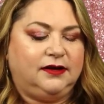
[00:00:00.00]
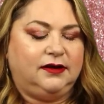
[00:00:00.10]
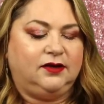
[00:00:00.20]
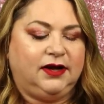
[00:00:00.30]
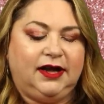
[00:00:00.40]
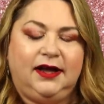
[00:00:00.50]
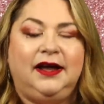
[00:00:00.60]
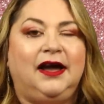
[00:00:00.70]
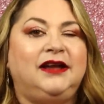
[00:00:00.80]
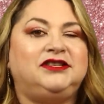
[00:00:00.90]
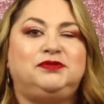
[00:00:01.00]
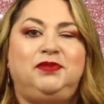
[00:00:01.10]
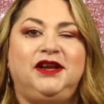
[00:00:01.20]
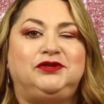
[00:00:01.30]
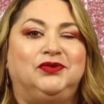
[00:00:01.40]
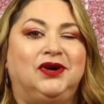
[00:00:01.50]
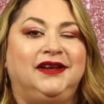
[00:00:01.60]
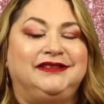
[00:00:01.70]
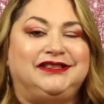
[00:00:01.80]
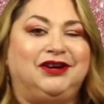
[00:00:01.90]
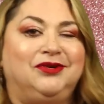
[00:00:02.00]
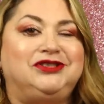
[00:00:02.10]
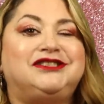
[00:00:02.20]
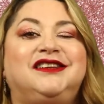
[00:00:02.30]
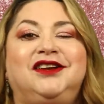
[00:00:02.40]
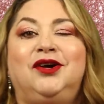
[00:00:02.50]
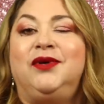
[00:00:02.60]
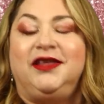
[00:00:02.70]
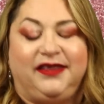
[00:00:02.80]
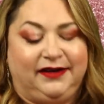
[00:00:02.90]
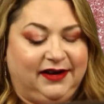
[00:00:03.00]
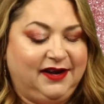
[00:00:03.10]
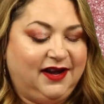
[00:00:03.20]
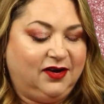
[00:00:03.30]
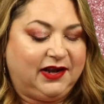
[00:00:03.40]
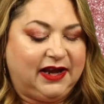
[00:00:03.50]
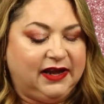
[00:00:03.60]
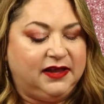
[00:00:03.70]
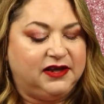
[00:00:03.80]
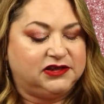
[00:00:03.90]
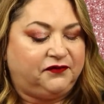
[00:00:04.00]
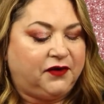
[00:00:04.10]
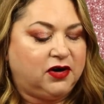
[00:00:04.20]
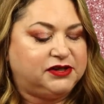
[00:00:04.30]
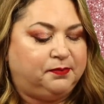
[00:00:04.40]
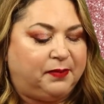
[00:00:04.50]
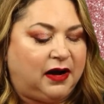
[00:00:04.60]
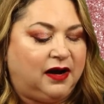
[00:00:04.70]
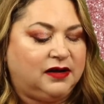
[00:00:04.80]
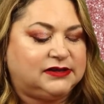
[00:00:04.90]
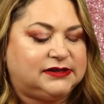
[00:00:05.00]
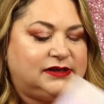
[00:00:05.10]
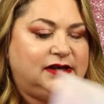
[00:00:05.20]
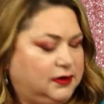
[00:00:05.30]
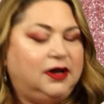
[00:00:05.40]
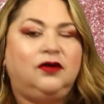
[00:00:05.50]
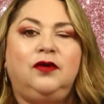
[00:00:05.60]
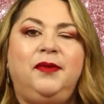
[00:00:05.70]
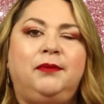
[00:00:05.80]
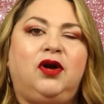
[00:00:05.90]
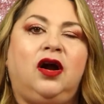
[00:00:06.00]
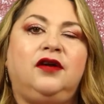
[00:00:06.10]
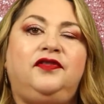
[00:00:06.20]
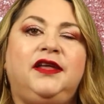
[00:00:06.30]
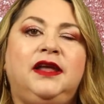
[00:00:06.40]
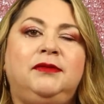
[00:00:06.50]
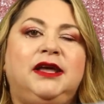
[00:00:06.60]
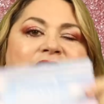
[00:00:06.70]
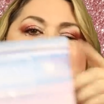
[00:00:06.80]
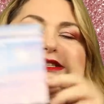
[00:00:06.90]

Okay, I just picked one, so we're just gonna go with it. Okay, in this first box, remember our theme is